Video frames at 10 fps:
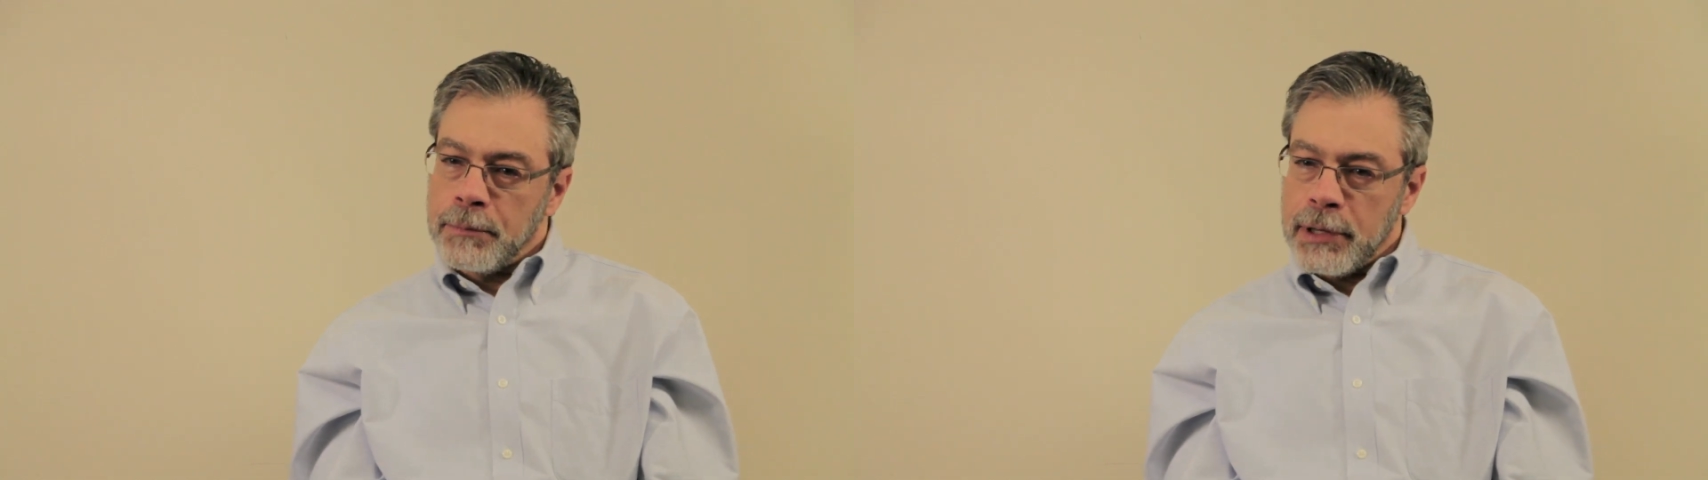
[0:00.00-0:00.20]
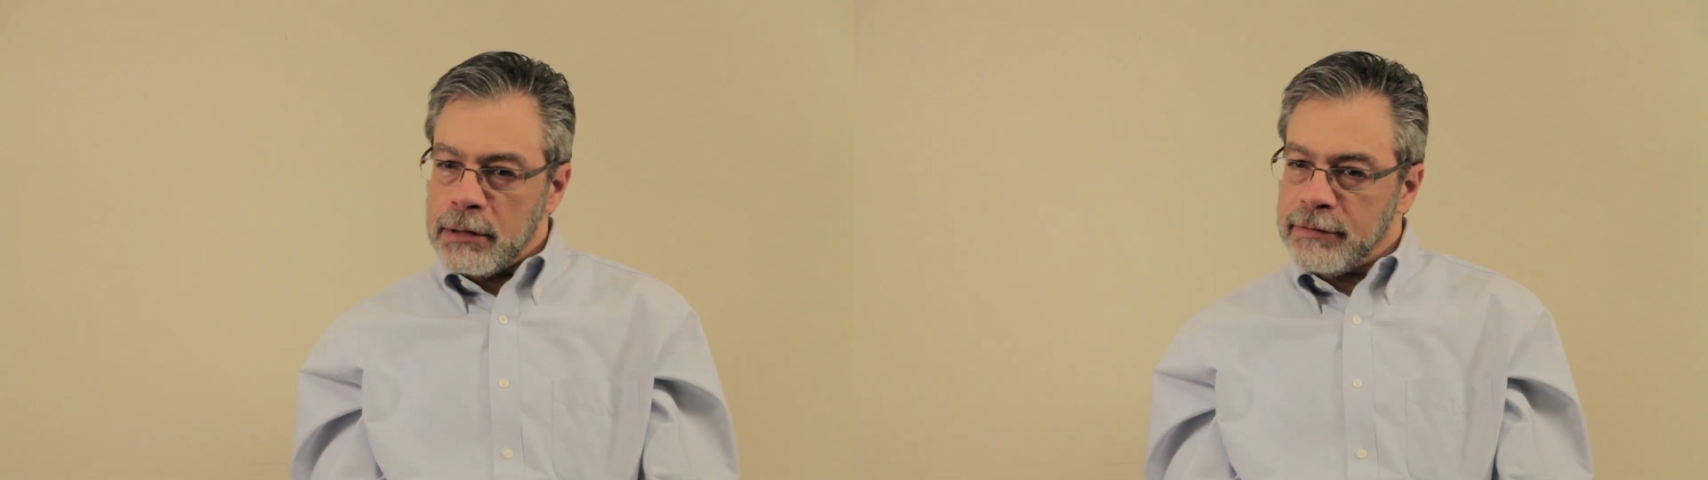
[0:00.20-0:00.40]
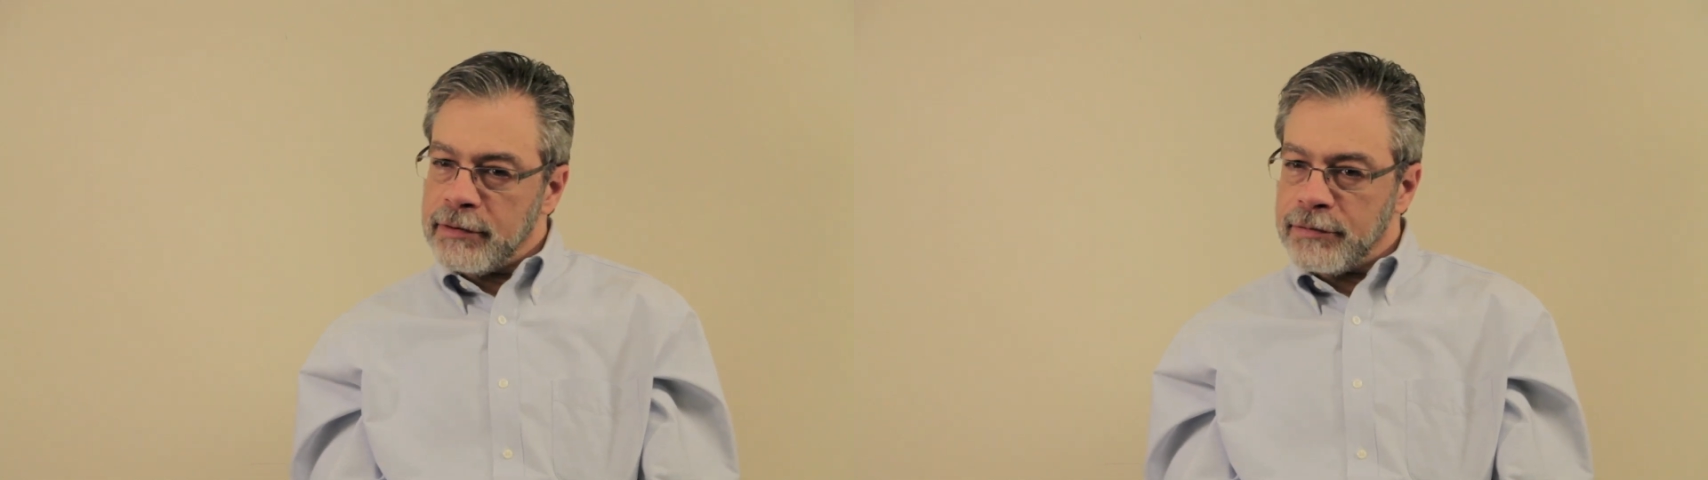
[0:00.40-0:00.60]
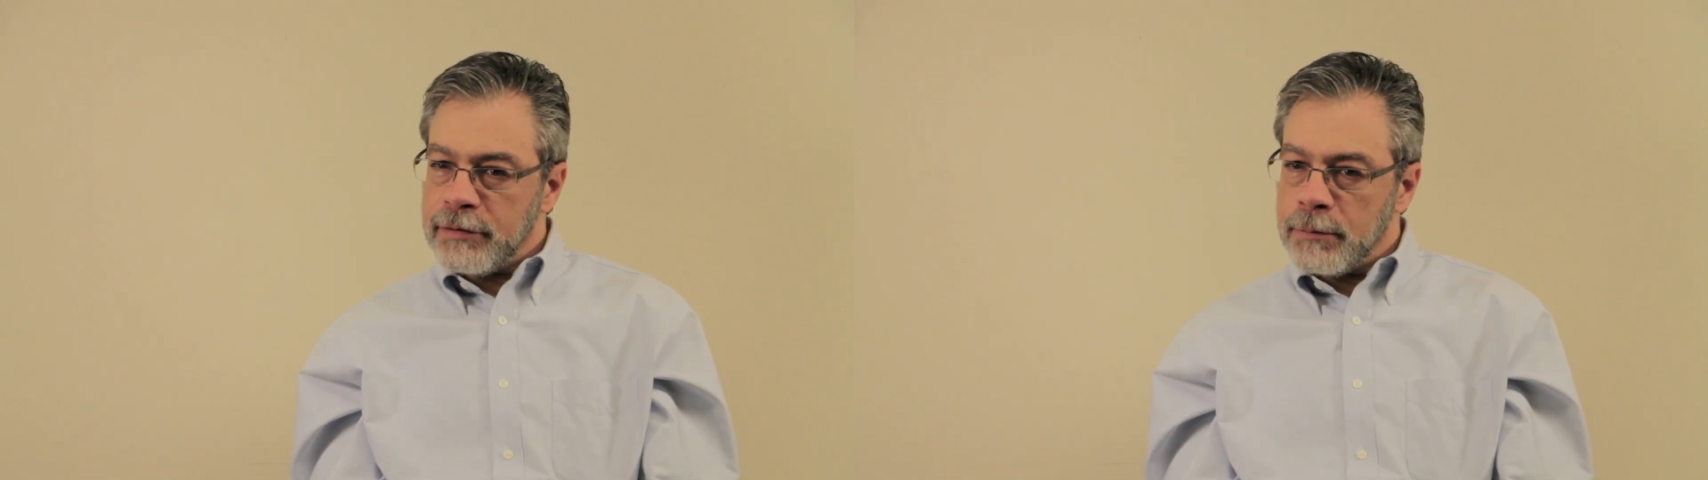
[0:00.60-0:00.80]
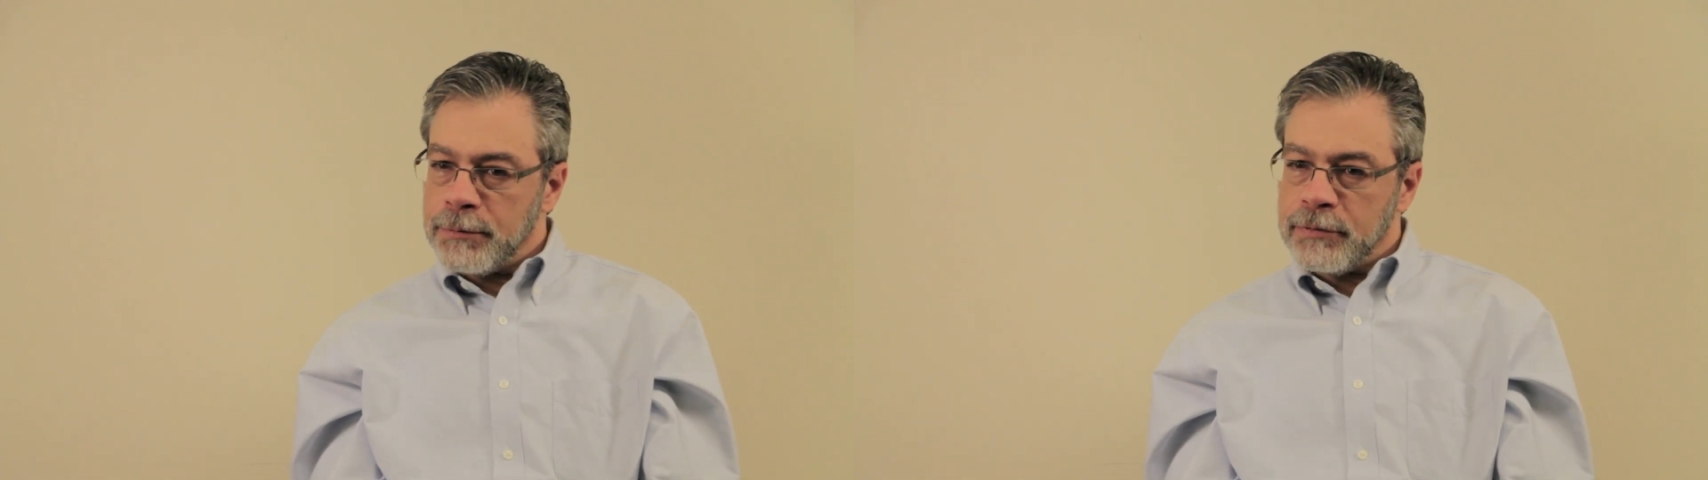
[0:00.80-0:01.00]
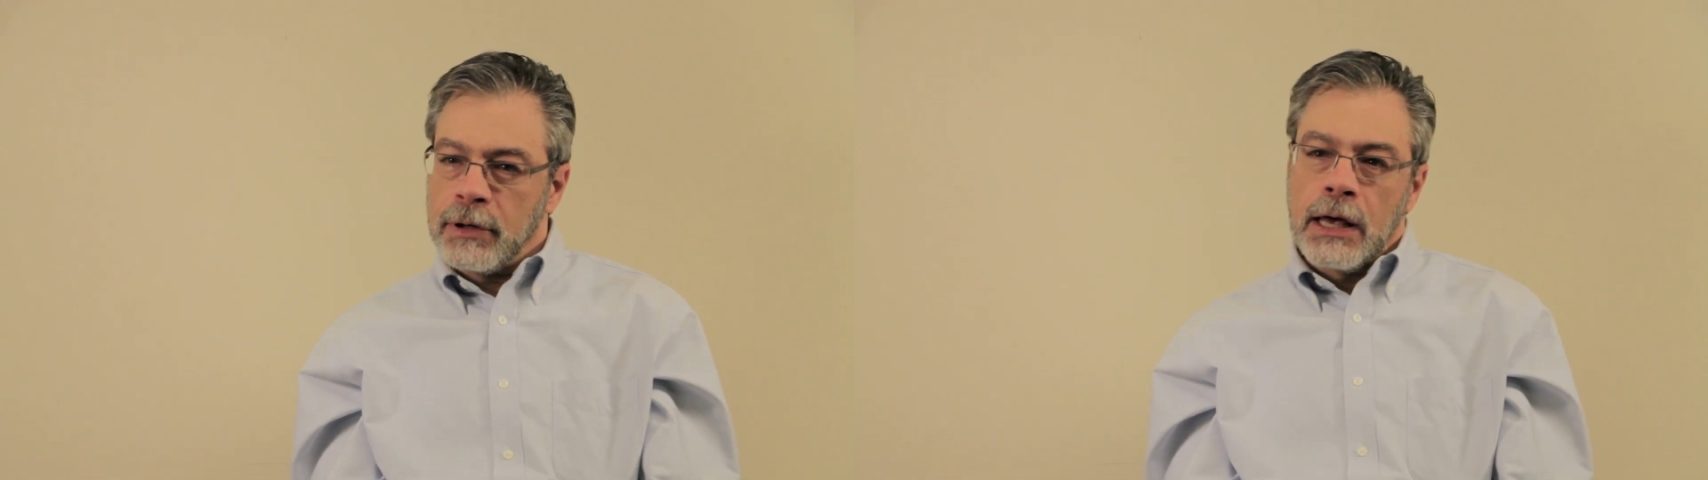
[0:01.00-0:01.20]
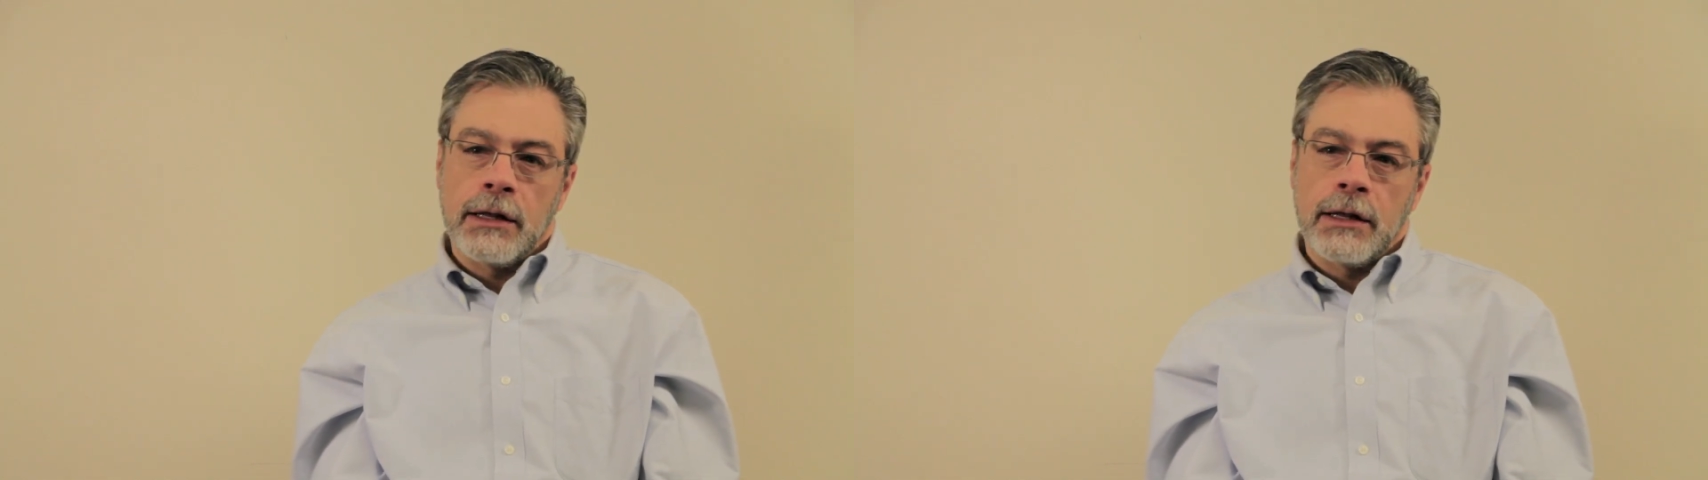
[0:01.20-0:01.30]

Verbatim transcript: embedded systems